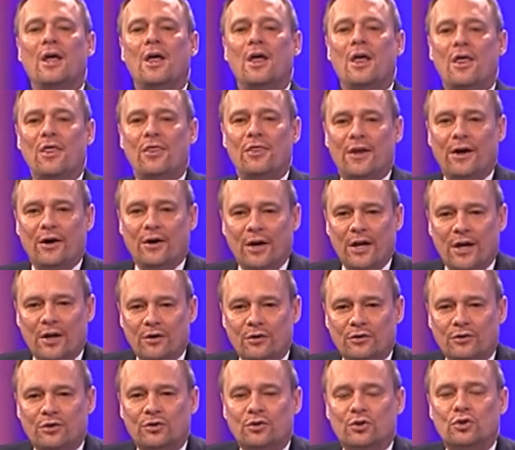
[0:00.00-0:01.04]
They are here
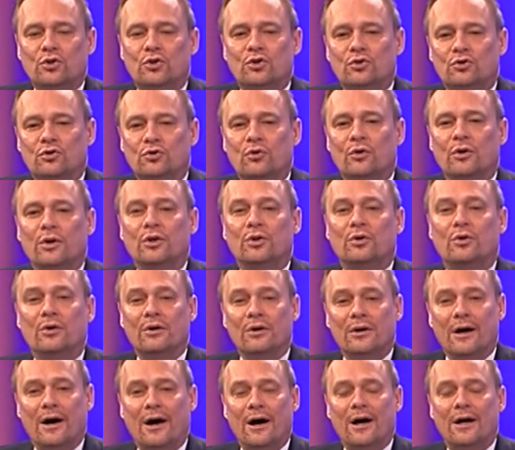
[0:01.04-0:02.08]
to destroy your
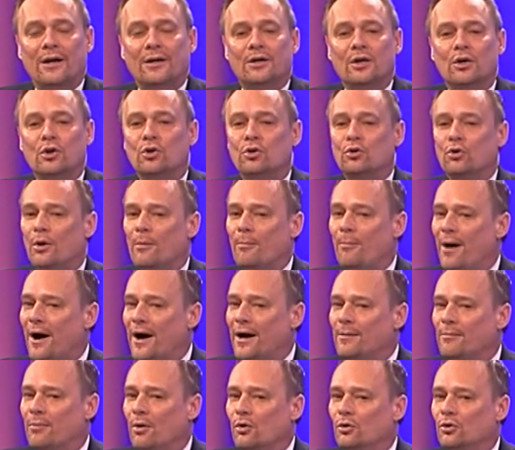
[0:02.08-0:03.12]
God, your
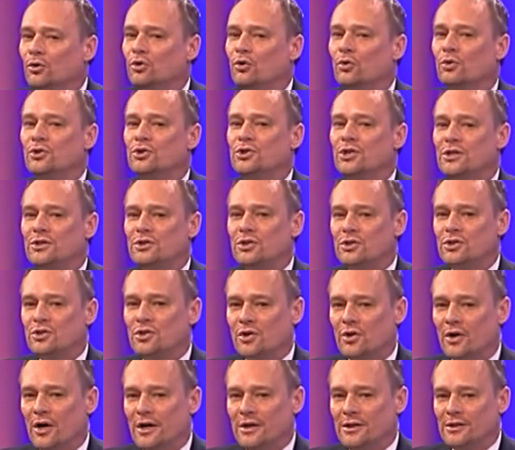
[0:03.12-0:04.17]
Bible, your Jesus
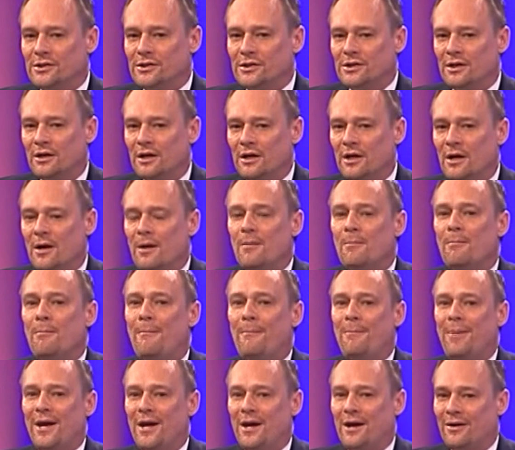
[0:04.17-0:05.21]
Christ,
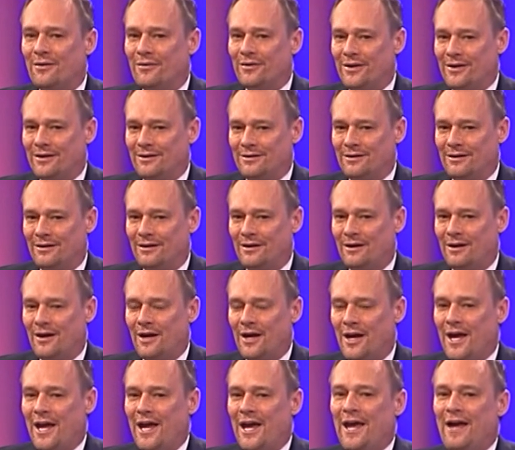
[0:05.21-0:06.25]
period.
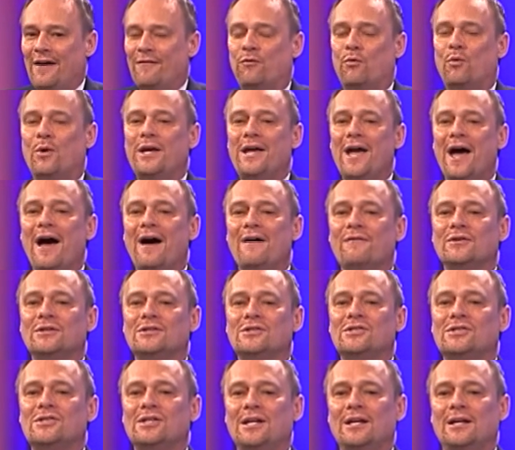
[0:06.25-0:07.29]
If we haven't
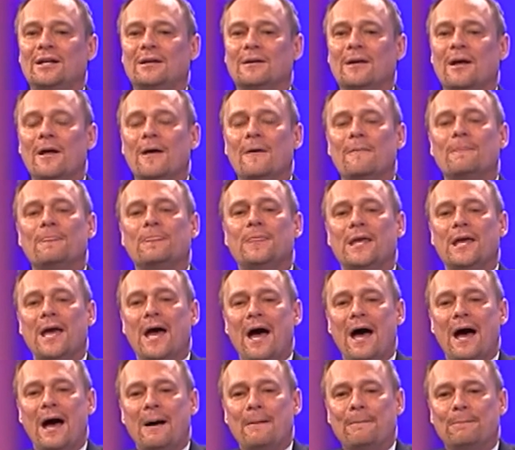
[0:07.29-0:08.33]
seen the
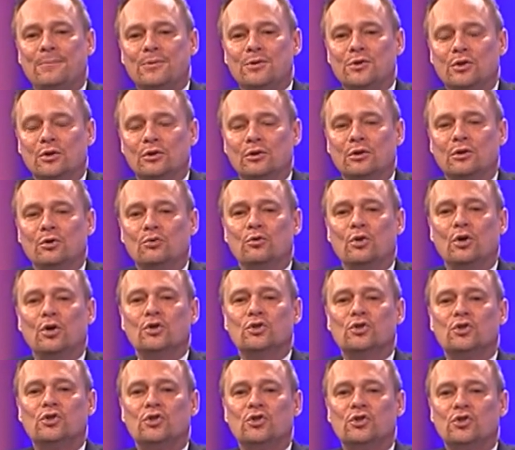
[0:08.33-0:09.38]
absolute
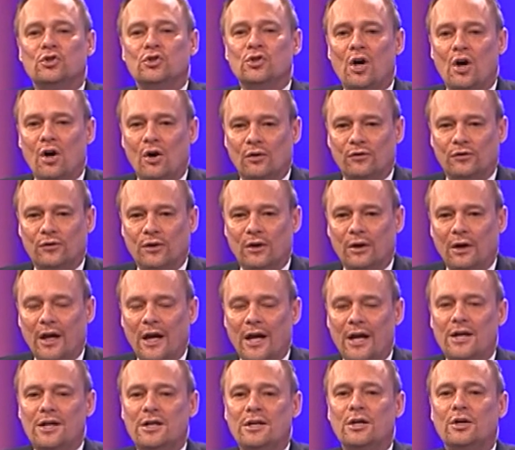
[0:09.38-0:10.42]
assault
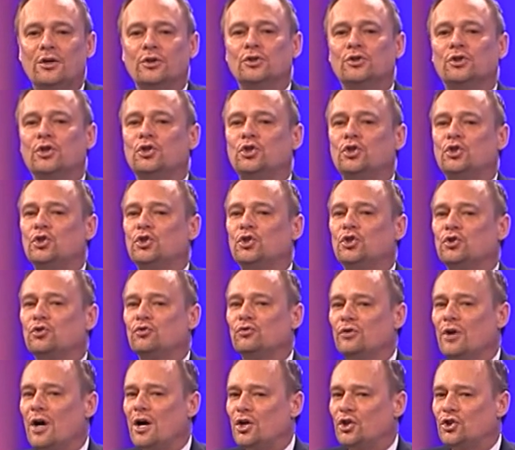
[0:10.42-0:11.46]
and near
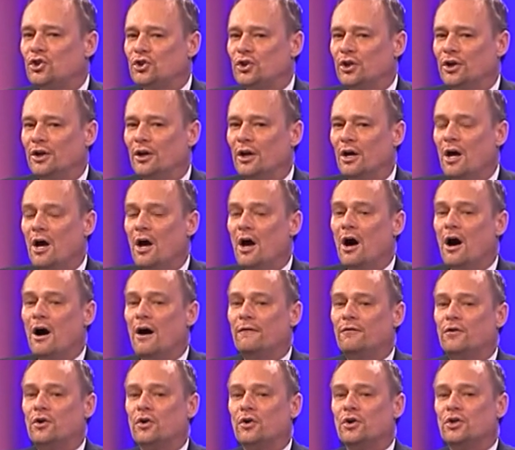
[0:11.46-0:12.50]
destruction
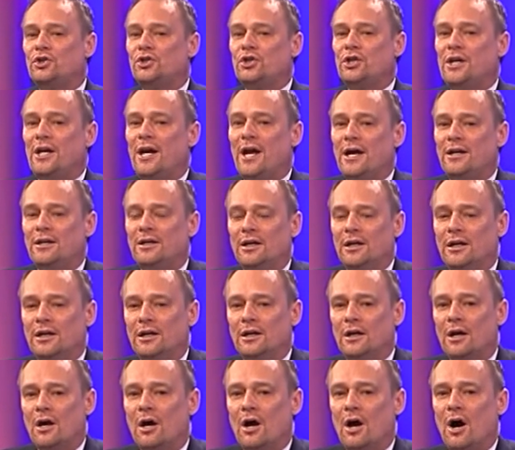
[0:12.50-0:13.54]
of
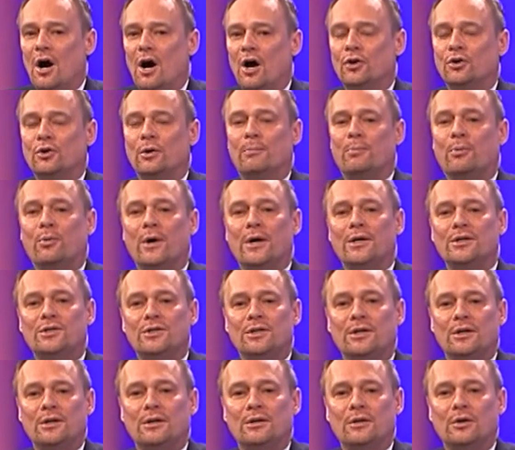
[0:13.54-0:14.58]
Christianity under
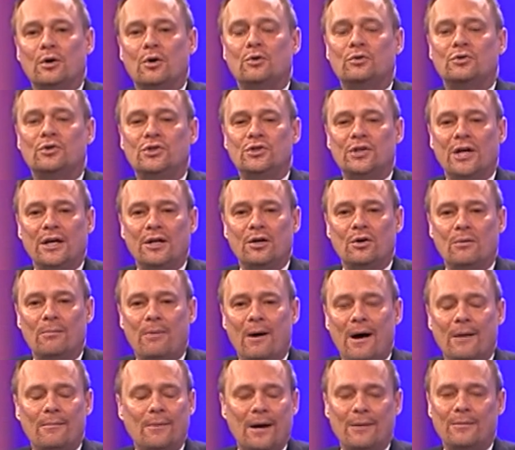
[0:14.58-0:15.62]
President Barack Hussein
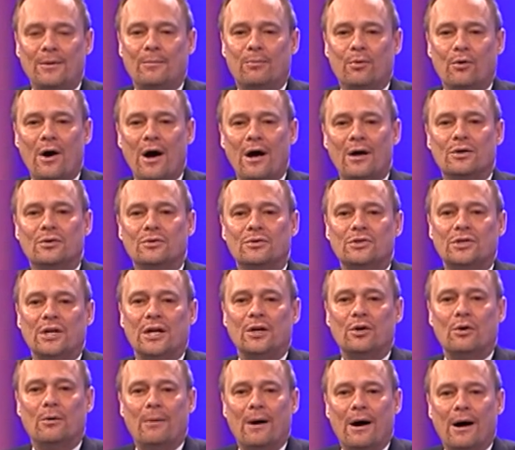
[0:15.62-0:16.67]

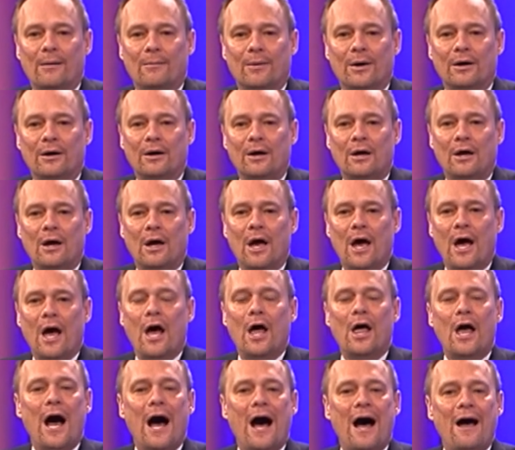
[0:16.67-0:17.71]
Obama,
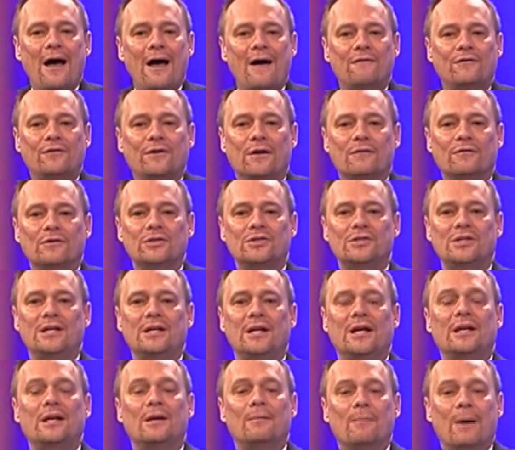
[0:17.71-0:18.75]
I have never seen
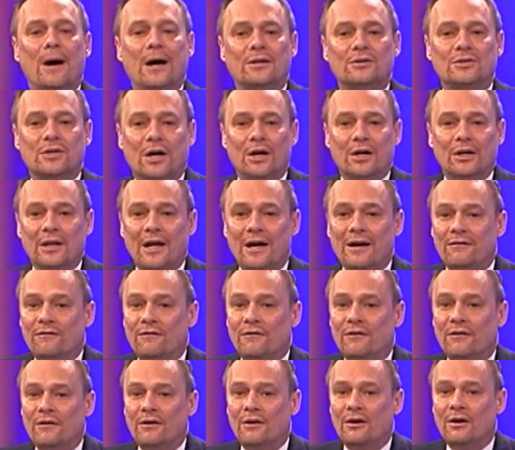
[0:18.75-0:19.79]
it in my entire life.
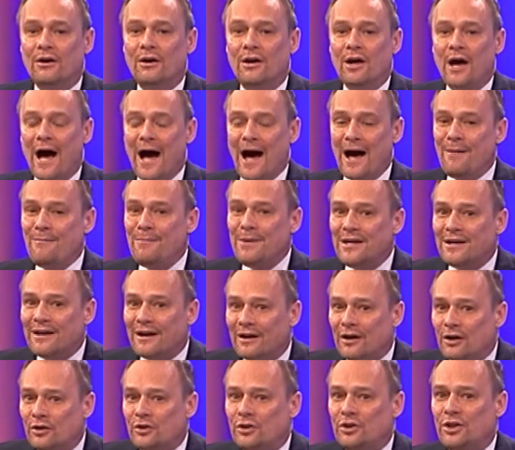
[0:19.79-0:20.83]
I
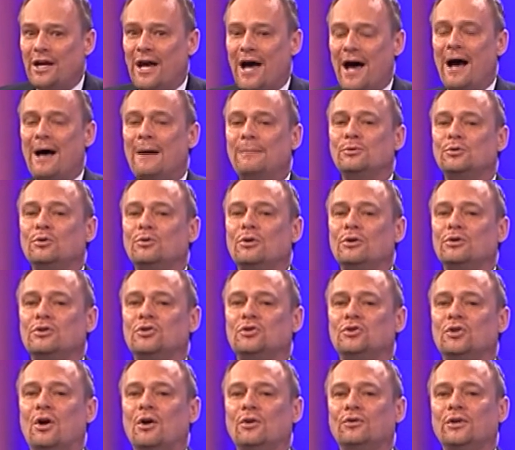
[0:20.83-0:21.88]
mean, the absolute
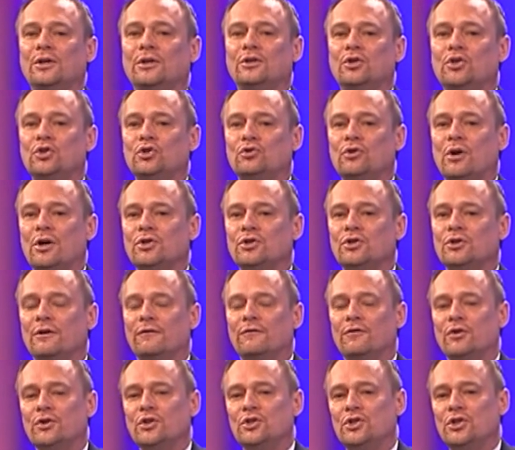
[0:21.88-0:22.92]
assault and destruction
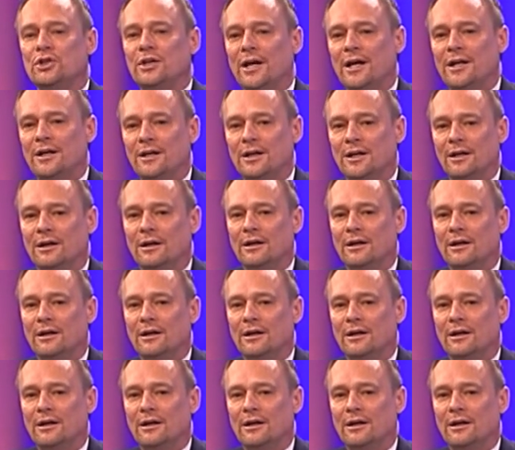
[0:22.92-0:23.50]
of Christianity.